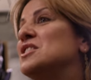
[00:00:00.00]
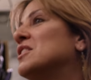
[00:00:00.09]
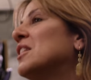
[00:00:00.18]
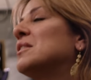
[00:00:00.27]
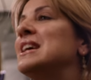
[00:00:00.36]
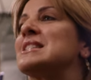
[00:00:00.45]
You
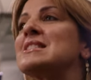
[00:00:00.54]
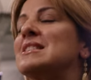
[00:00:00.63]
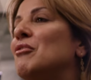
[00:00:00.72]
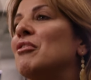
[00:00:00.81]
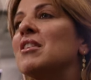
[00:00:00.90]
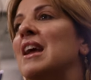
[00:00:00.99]
know, it's
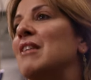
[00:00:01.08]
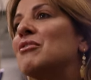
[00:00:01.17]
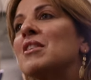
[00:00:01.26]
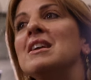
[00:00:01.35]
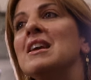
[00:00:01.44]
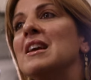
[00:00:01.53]
different
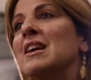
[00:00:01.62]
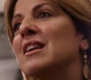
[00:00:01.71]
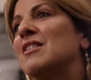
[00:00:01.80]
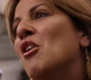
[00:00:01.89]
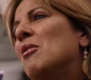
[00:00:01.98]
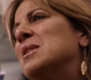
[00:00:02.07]
every year,
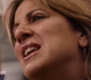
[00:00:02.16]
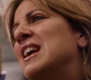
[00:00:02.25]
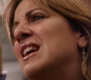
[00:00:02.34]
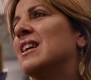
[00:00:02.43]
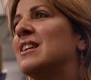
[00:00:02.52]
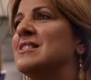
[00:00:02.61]

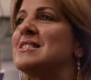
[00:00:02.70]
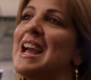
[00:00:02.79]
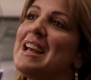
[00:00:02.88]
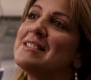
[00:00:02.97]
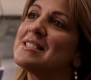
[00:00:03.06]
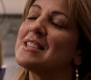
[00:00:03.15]
comedy and
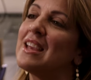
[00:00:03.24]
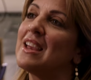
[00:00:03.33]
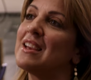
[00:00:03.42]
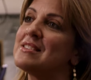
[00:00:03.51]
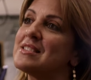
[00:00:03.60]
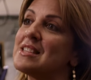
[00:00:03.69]

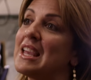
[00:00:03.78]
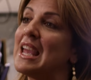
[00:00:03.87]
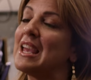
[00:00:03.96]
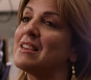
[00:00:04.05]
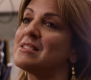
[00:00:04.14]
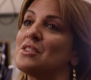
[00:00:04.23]
dancing and
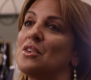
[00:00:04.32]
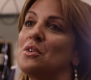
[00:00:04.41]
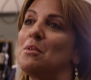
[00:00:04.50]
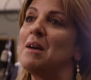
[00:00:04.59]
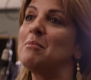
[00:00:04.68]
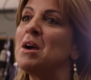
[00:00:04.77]
singing.
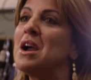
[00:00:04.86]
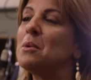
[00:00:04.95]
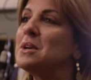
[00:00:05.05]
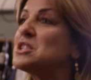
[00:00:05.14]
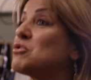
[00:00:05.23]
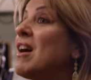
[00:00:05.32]
So
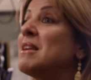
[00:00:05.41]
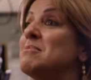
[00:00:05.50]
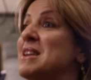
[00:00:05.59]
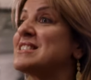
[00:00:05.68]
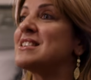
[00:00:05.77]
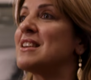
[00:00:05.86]
we try and
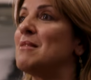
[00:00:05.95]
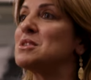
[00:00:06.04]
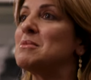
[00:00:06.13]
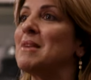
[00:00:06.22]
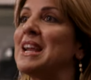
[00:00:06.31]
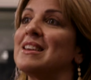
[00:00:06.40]
mix it up
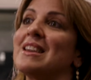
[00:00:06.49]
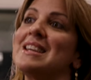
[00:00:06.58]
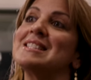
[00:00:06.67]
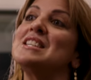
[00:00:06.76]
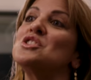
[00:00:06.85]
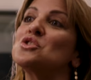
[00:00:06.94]
to make it
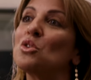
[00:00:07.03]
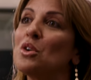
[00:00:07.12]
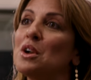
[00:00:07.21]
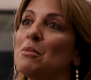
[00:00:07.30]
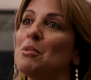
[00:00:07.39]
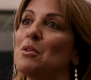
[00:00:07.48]
as
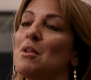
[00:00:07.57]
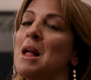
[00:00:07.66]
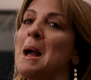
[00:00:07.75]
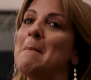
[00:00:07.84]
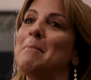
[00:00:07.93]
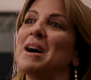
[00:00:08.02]
enjoyable,
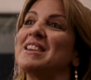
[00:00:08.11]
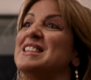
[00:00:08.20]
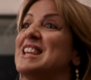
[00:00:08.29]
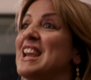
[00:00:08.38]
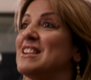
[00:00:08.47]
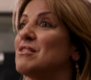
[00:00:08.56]
but
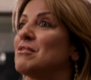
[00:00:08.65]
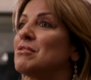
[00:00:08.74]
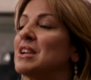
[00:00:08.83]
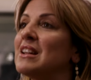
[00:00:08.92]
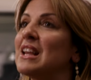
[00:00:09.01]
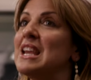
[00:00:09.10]
yet
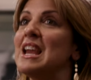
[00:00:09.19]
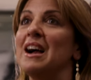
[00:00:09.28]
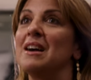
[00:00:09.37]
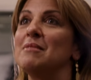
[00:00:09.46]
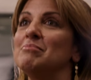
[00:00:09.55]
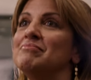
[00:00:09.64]
really
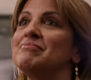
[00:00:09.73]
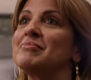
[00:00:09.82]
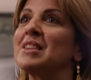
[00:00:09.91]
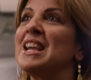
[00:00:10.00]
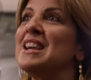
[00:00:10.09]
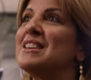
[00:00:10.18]

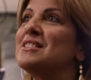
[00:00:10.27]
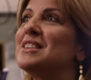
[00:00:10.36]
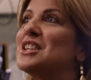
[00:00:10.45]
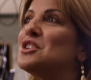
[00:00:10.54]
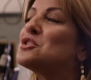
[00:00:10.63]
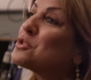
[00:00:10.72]

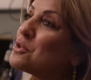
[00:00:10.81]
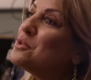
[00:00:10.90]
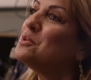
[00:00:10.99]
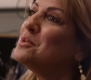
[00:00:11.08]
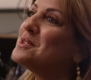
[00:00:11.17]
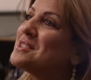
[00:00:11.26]

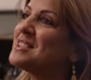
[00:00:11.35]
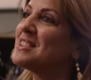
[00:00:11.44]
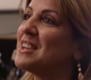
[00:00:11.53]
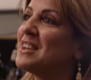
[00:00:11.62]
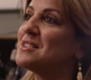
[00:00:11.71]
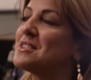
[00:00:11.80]
true to
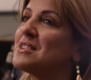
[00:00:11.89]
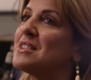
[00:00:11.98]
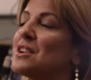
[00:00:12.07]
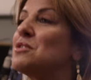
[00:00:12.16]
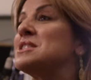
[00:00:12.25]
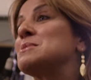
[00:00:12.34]

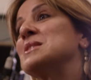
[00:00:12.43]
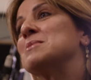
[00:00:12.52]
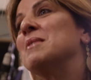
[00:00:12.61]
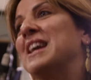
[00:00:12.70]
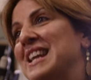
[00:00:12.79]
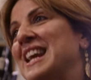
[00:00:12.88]
the Christmas
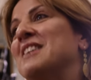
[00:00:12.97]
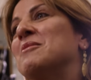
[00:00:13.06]
meaning.